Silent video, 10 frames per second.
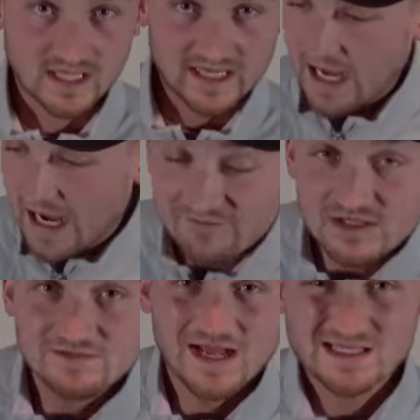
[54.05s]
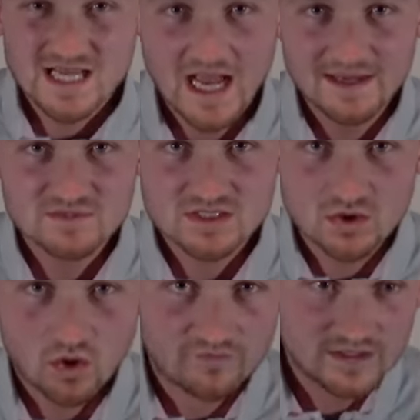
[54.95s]
Like, I haven't even had time to
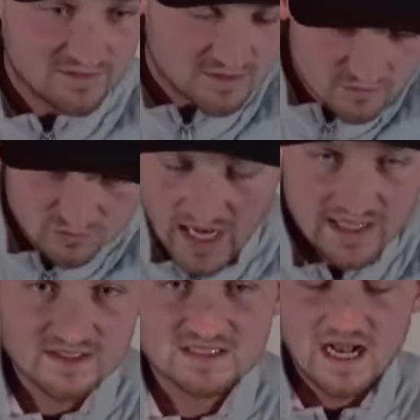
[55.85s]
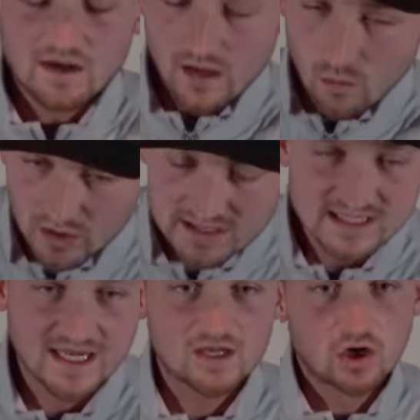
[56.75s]
sort of even write this down. I wanted
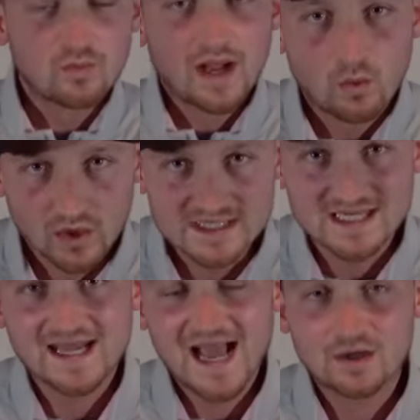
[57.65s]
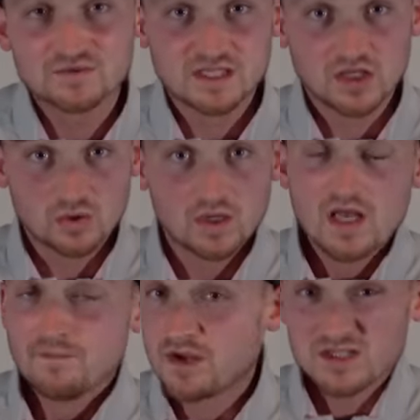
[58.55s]
to get it up. I wanted to get it out to you
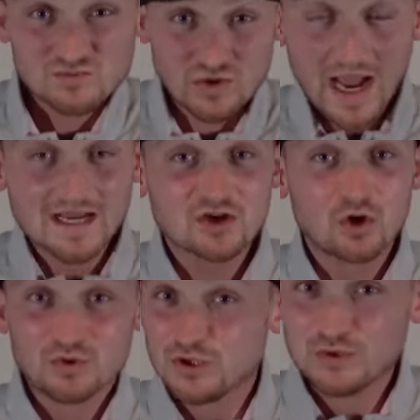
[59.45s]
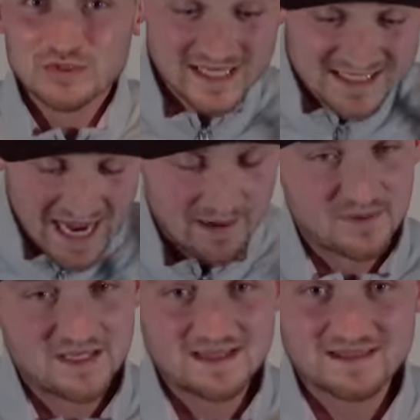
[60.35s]
because the Ryder Cup news is
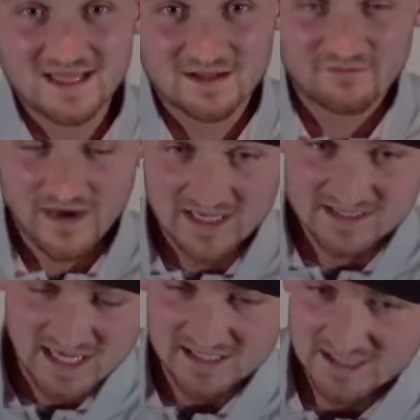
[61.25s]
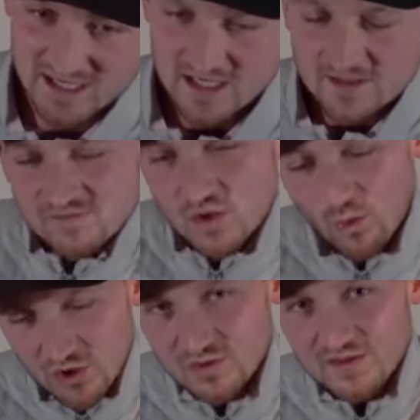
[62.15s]
happening thick and fast. And
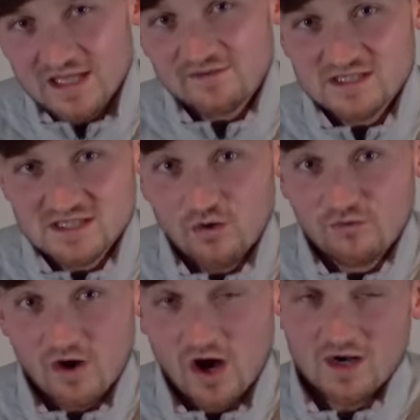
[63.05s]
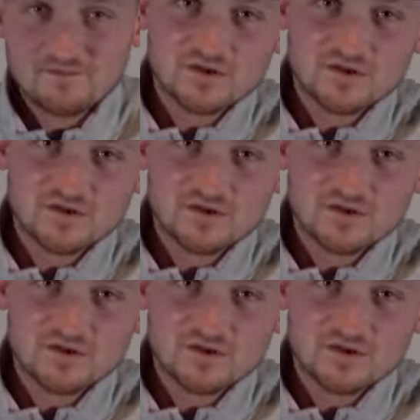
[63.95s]
what do we think of it so far?